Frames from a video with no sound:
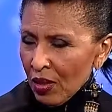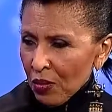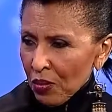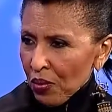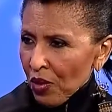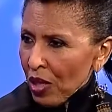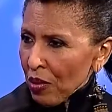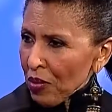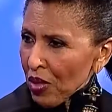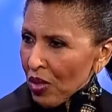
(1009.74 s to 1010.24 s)

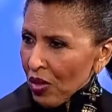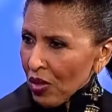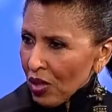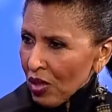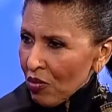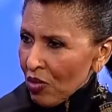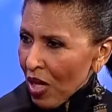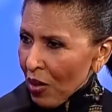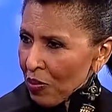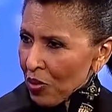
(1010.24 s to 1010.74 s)

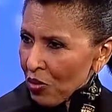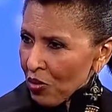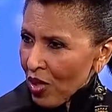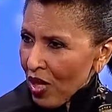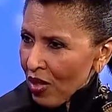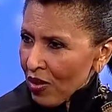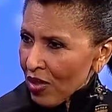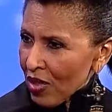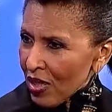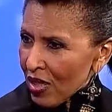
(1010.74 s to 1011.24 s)
primarily wrapped
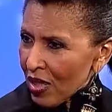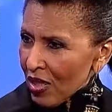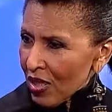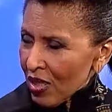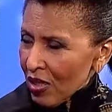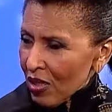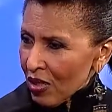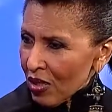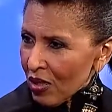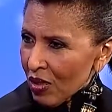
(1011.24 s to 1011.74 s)
around
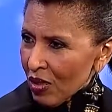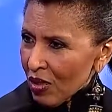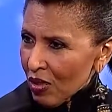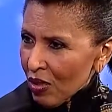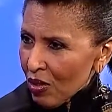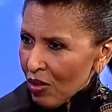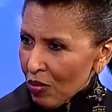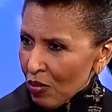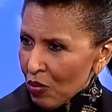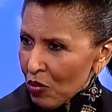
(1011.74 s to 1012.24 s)
their
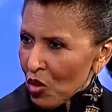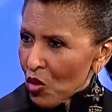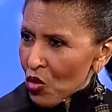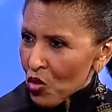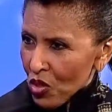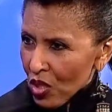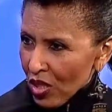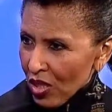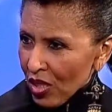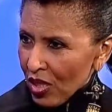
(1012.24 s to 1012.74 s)

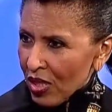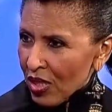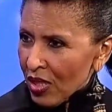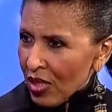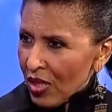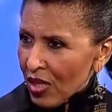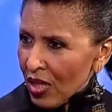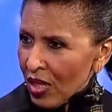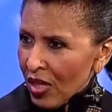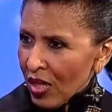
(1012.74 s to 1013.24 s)
music.
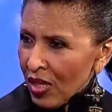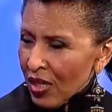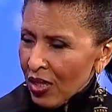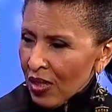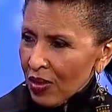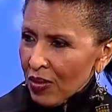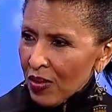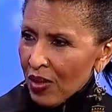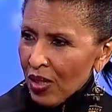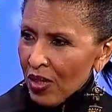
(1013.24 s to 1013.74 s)
And
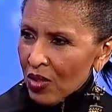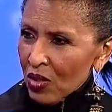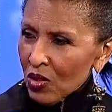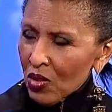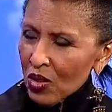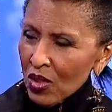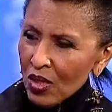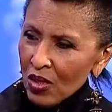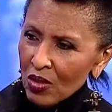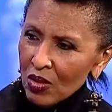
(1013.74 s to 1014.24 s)

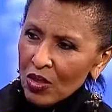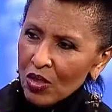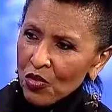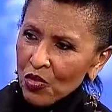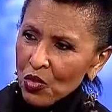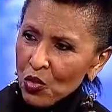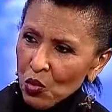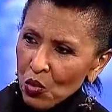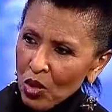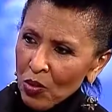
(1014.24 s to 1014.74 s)
there are
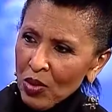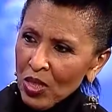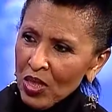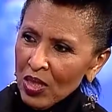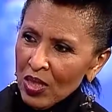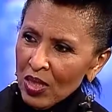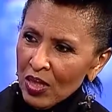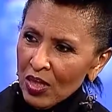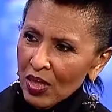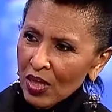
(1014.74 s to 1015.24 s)
different
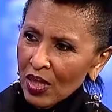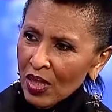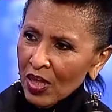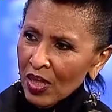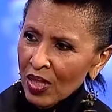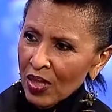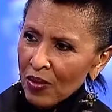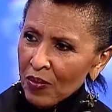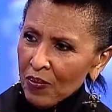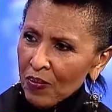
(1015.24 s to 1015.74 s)
women,
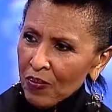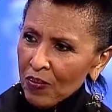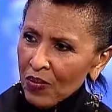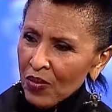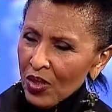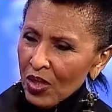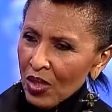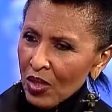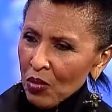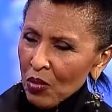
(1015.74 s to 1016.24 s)

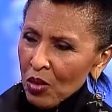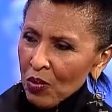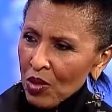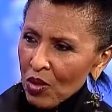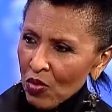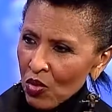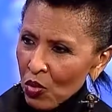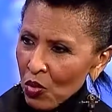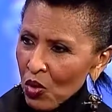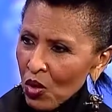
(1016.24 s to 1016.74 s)
Women
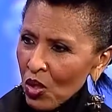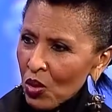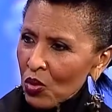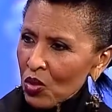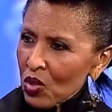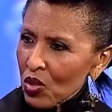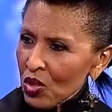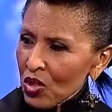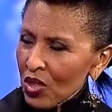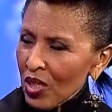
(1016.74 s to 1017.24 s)
of the World,
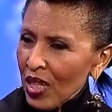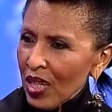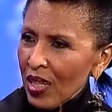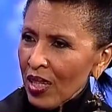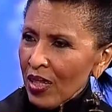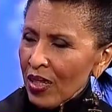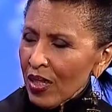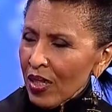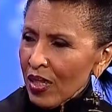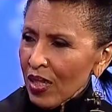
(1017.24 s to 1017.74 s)
which is
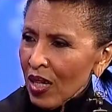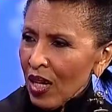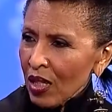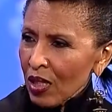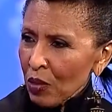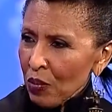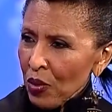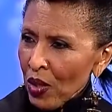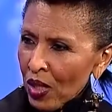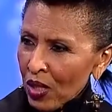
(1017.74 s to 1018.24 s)
a
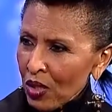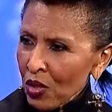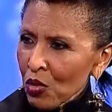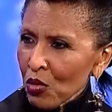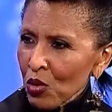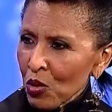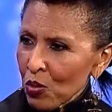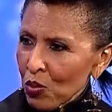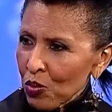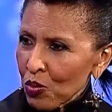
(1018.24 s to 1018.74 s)
cappella
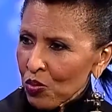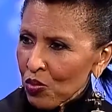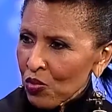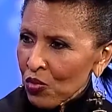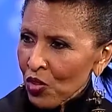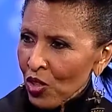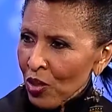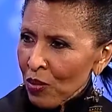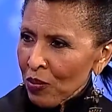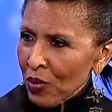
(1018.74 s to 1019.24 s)
group
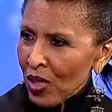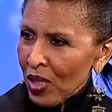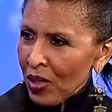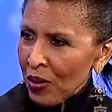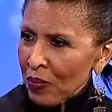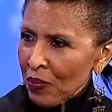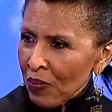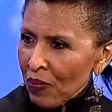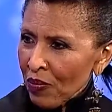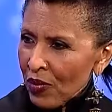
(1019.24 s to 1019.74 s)

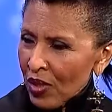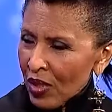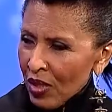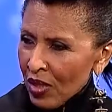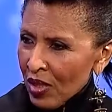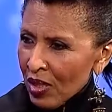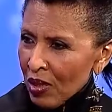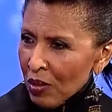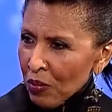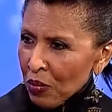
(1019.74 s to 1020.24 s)
from
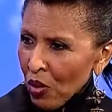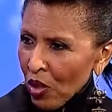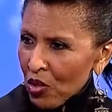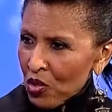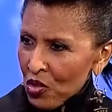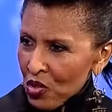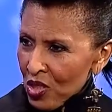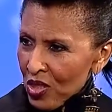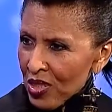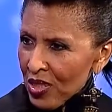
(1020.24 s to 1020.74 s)

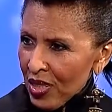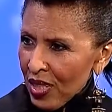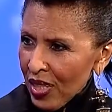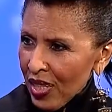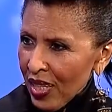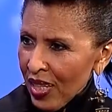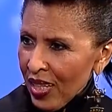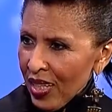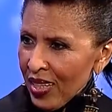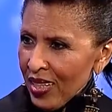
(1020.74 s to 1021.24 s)
Boston,
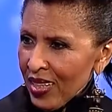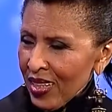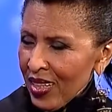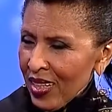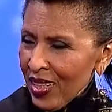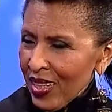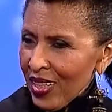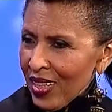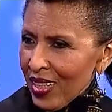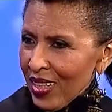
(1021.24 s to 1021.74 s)
and
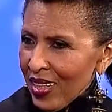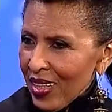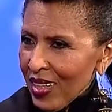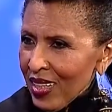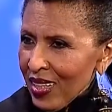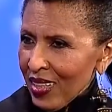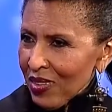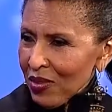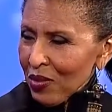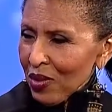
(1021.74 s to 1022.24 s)

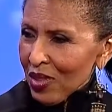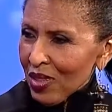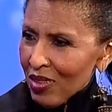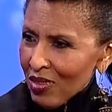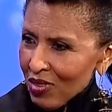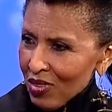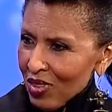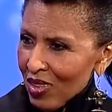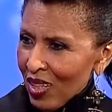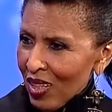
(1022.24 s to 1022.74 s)
one
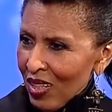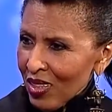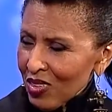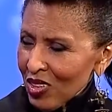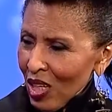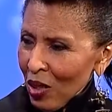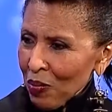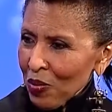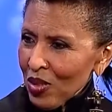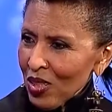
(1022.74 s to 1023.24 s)
is
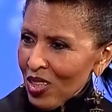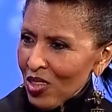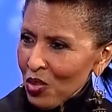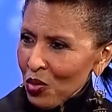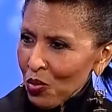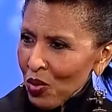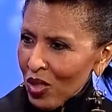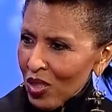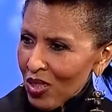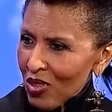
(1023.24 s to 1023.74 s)
Japanese,
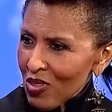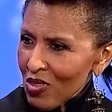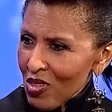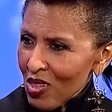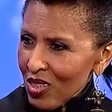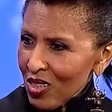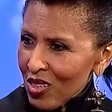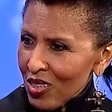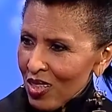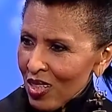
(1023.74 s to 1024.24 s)
one is
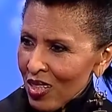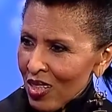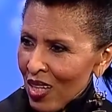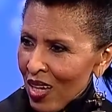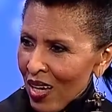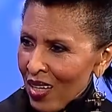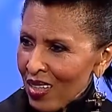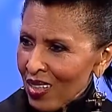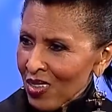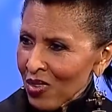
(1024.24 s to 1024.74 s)

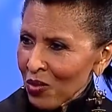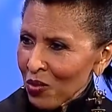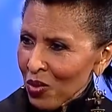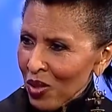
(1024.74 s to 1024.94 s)
Italian,